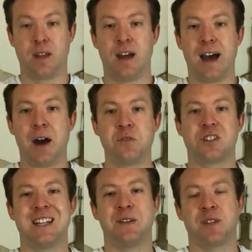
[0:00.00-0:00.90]
And we
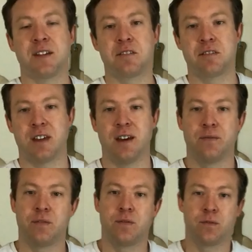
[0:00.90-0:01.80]
just leave that to
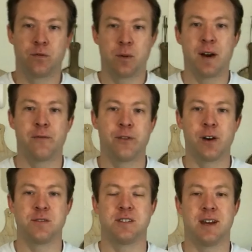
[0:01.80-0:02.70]
sit for about
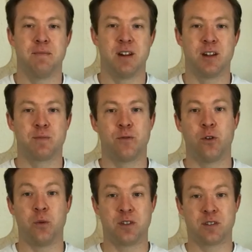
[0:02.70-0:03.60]
5 to 10 minutes
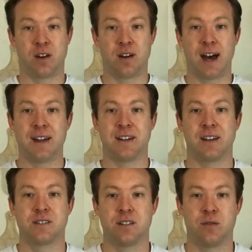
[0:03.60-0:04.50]
before we start adding
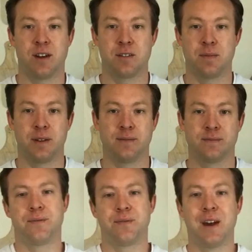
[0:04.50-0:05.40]
it to the recipe.
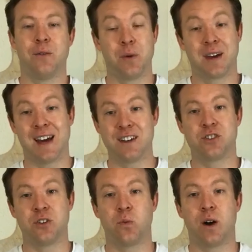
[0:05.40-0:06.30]
Now what we can
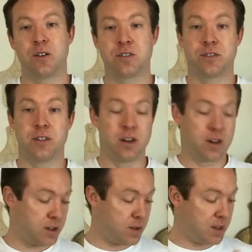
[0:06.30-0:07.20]
do whilst
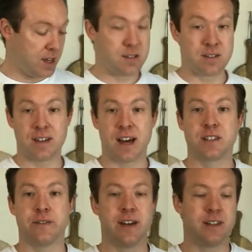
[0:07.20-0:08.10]
the yeast is
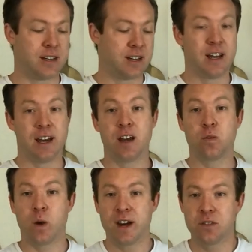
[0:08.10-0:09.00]
activating
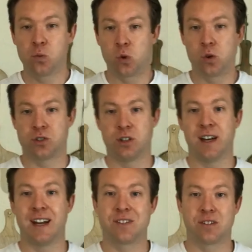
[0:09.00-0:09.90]
is weigh the water
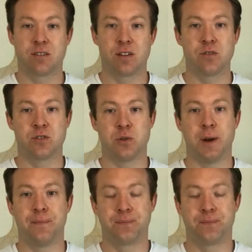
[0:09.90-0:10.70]
and add the salt to it.